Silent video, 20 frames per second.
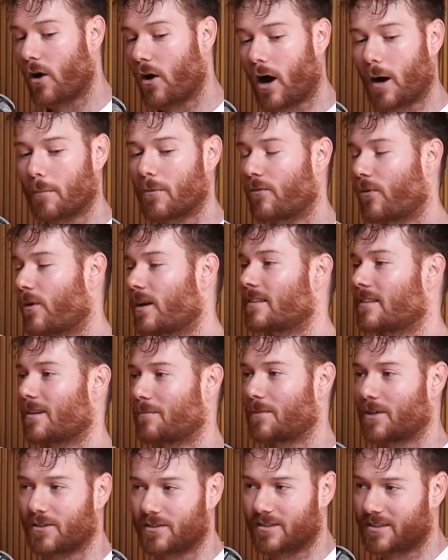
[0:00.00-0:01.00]
I'm avoiding
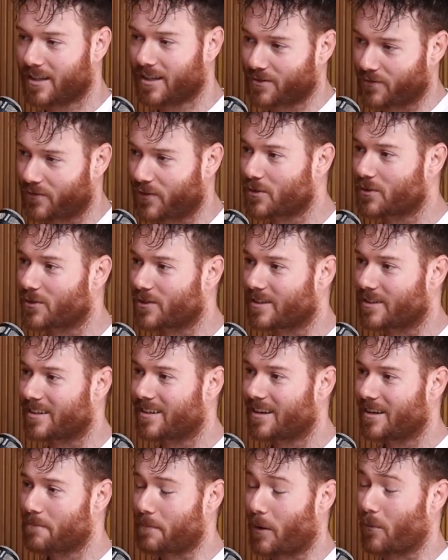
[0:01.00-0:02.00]
something because it doesn't feel
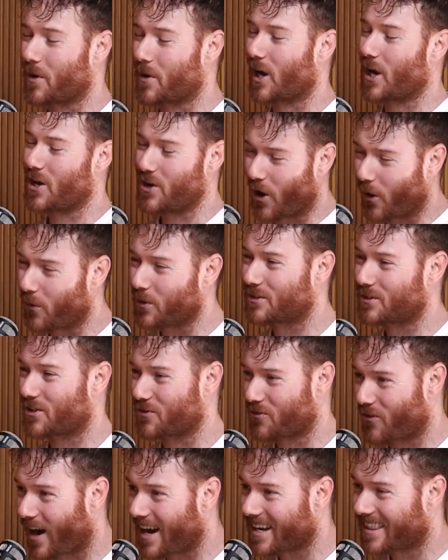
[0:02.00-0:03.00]
good. But when I know it's
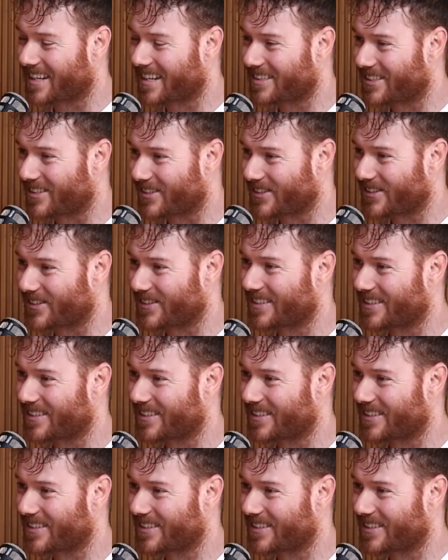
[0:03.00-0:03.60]
the right thing to do.